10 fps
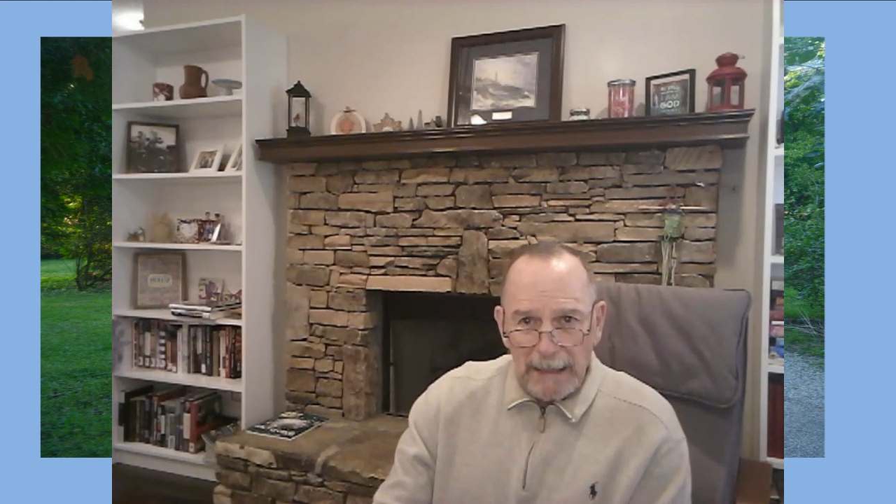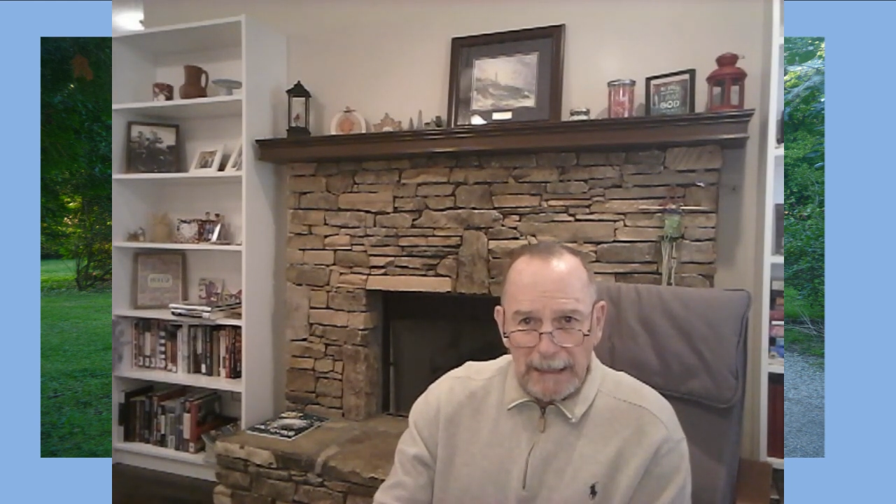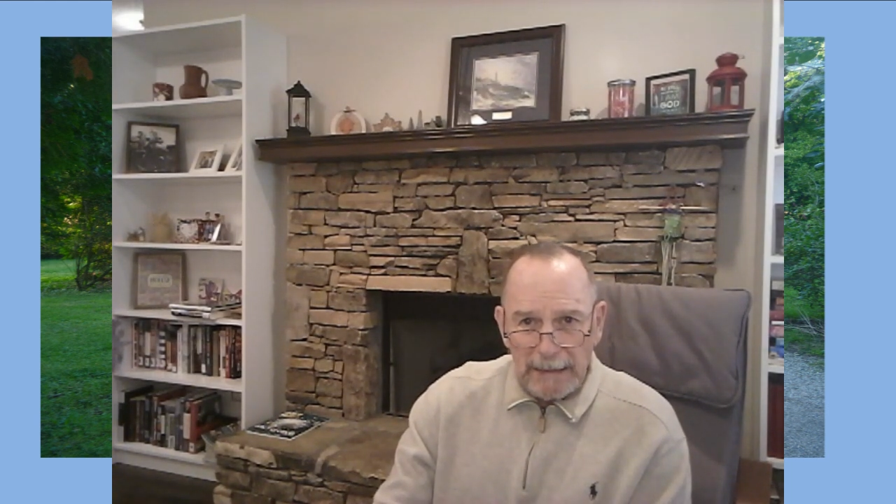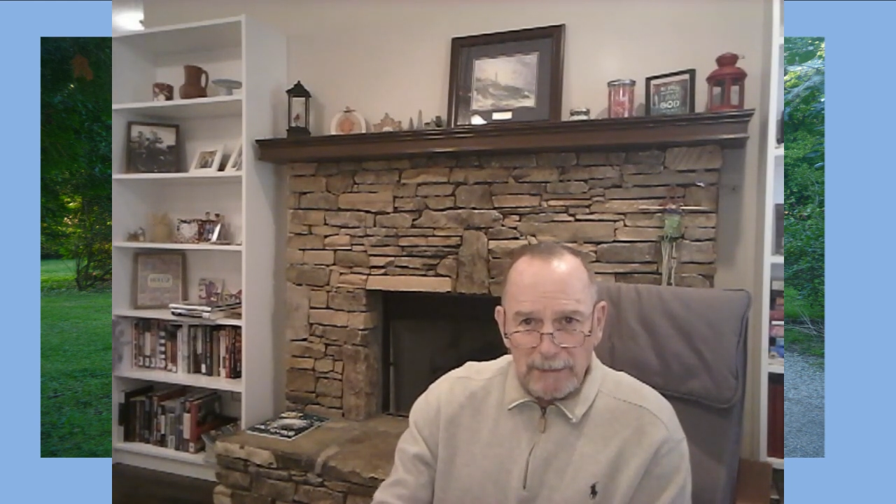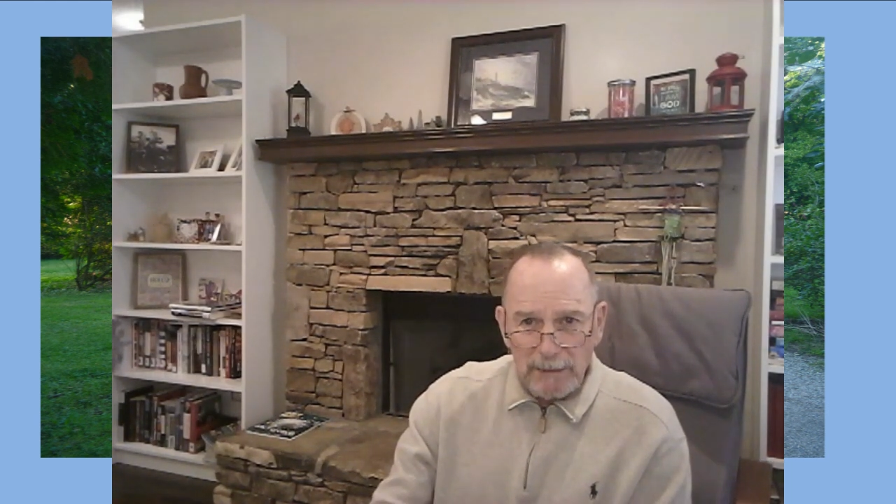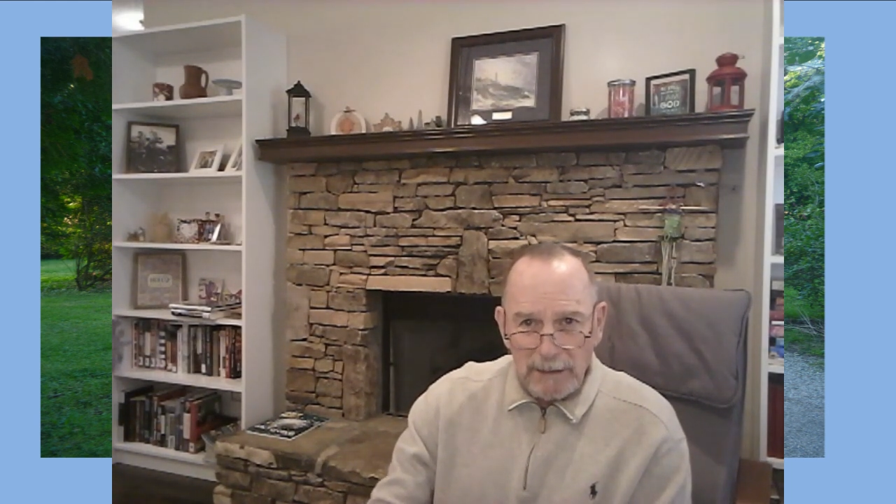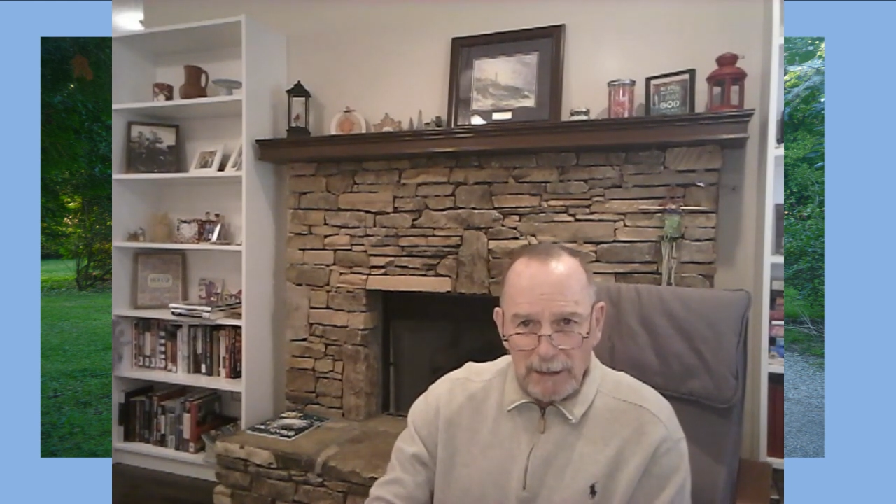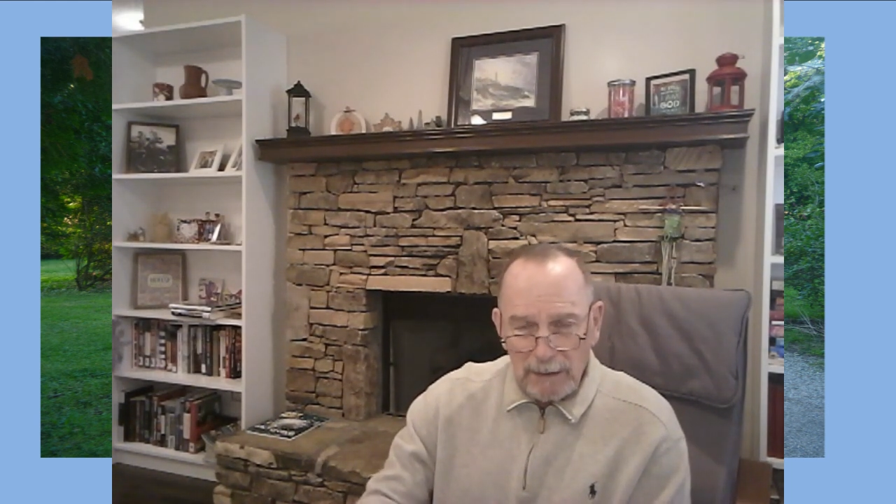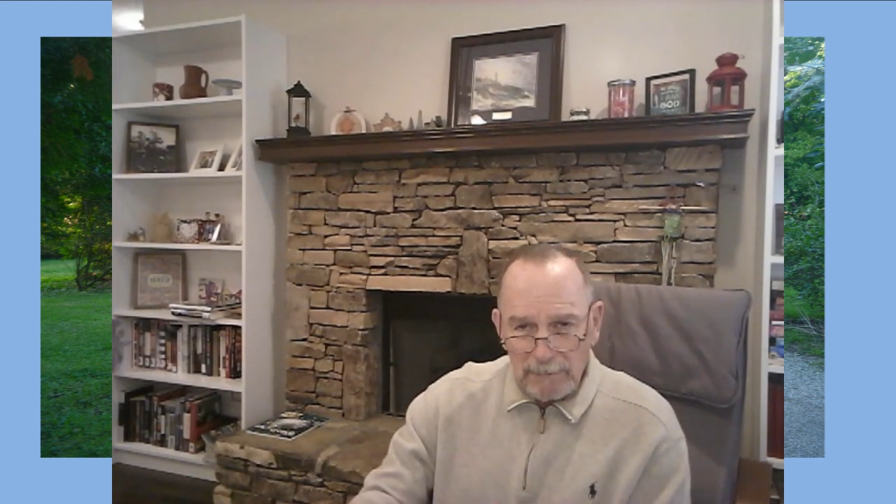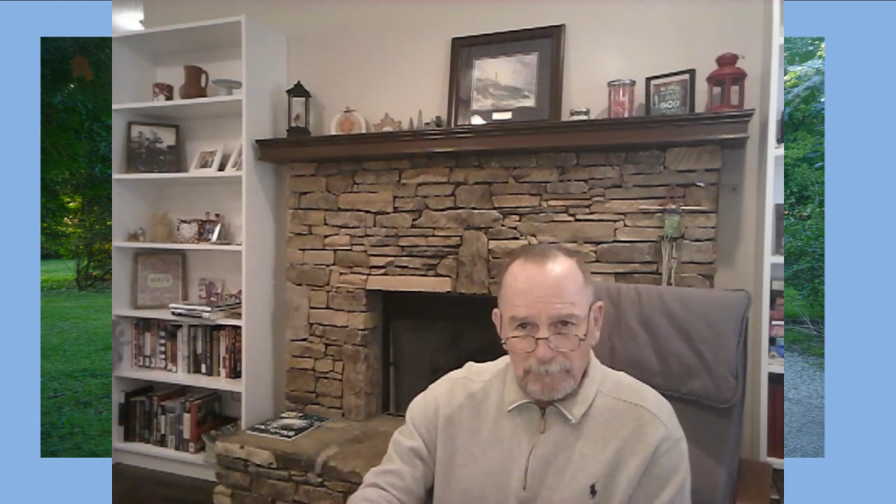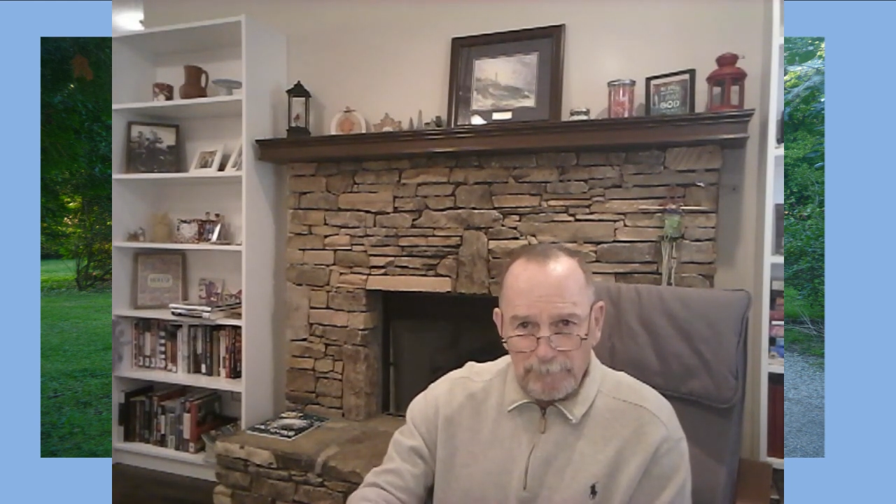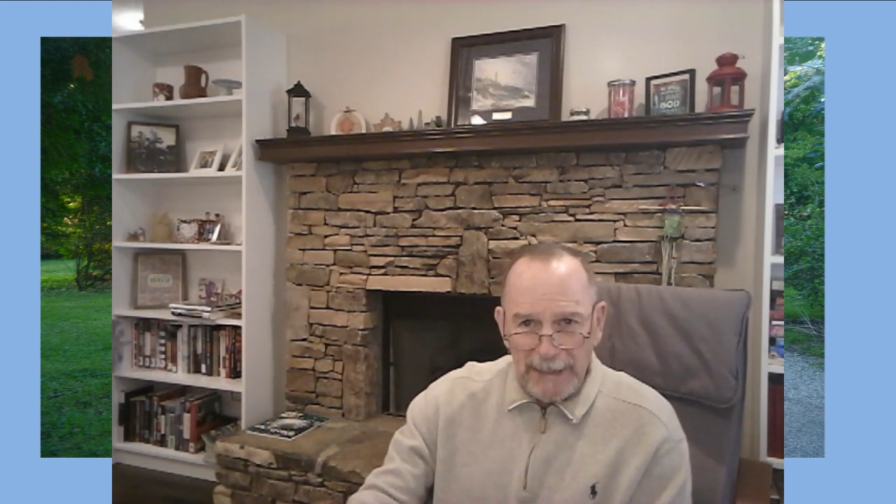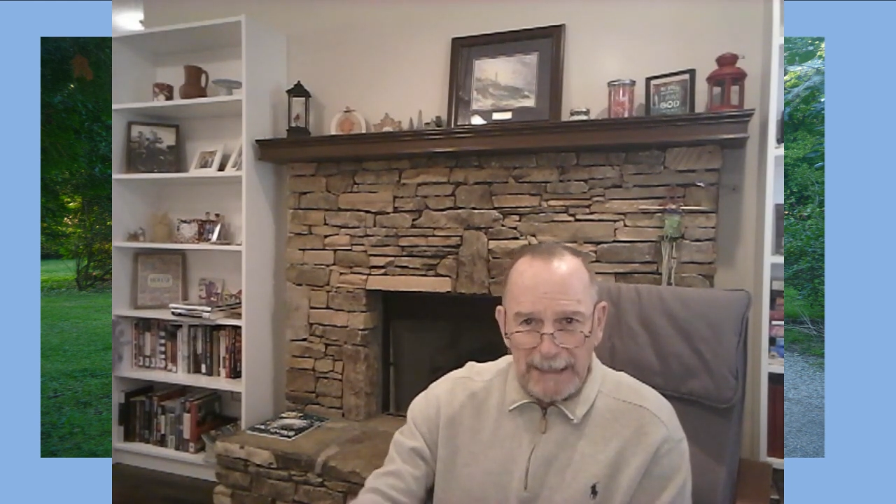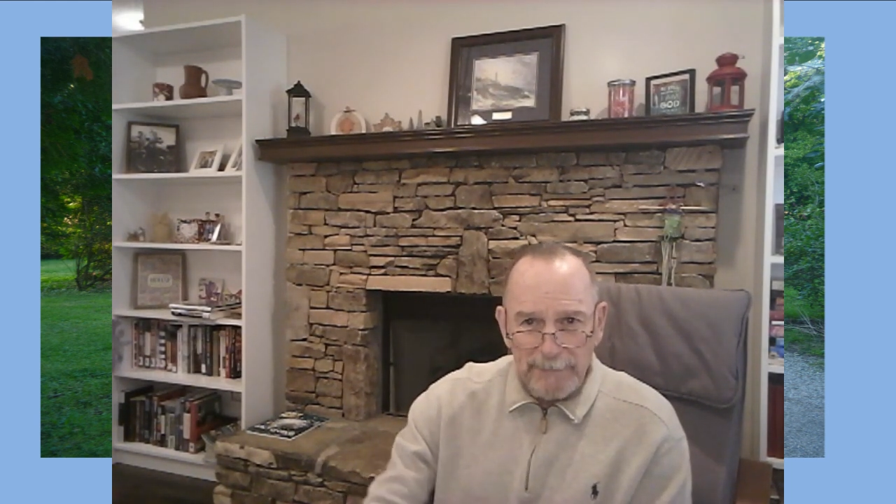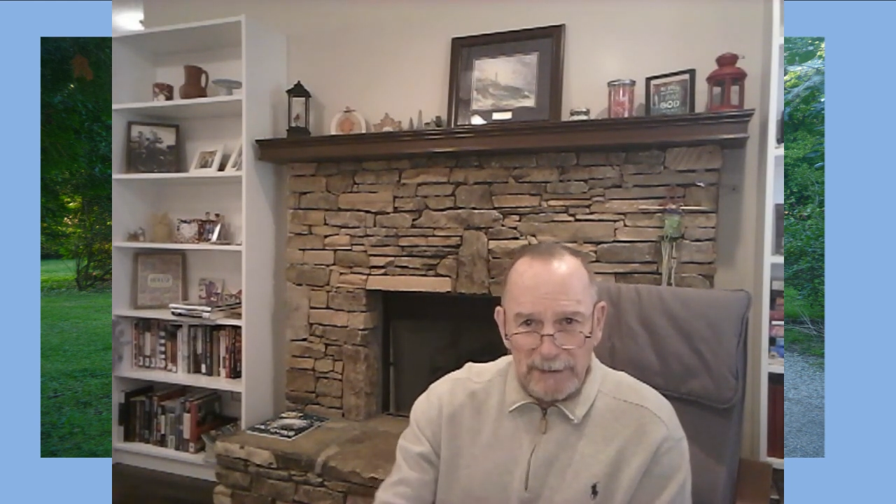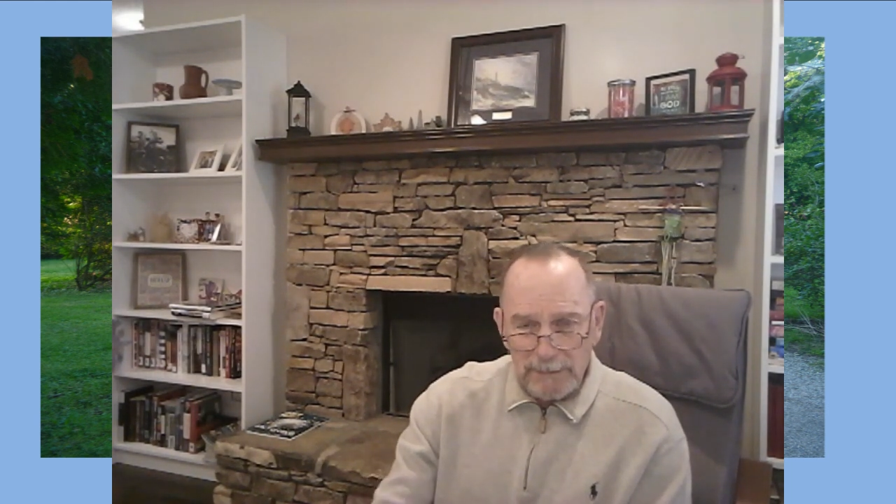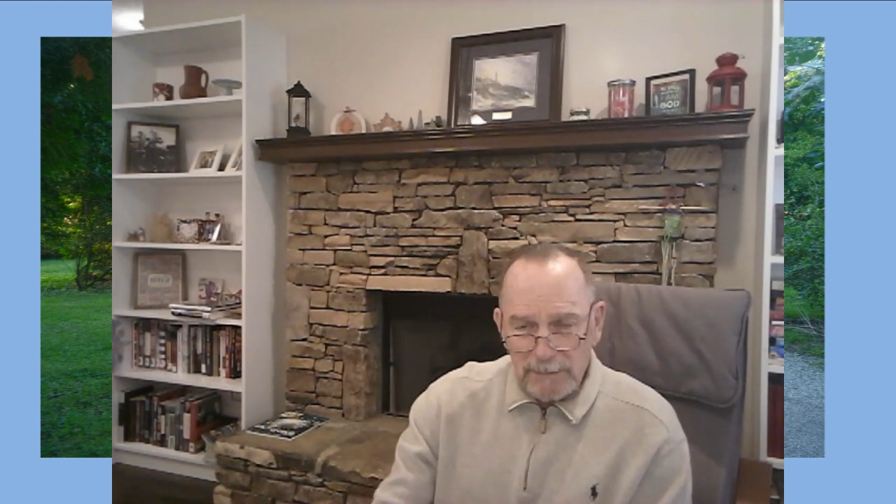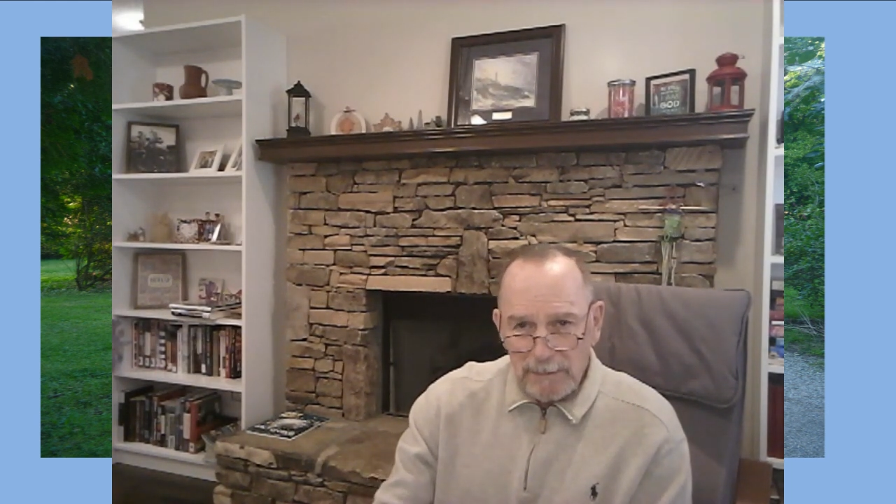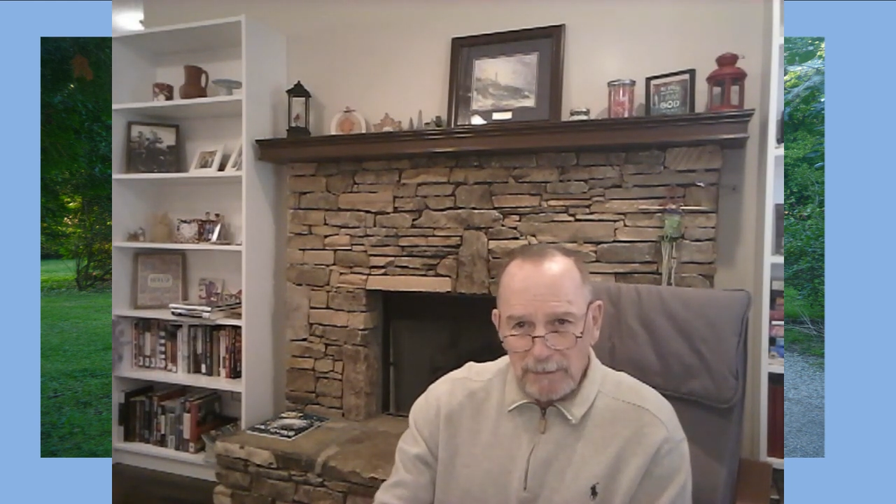and young babies,